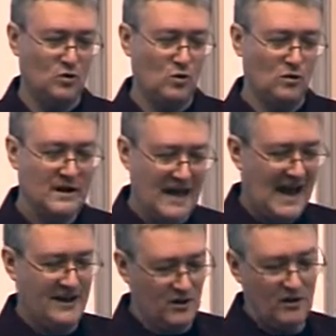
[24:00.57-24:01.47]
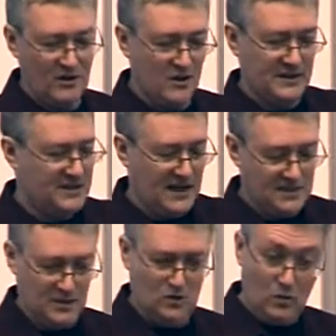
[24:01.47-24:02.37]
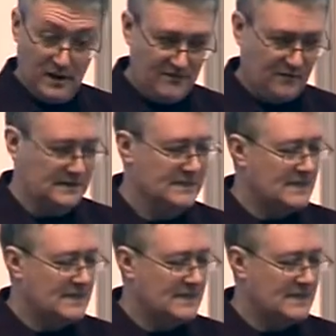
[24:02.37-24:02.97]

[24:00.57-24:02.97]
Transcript: or at Yahoo in Texas, or whatever.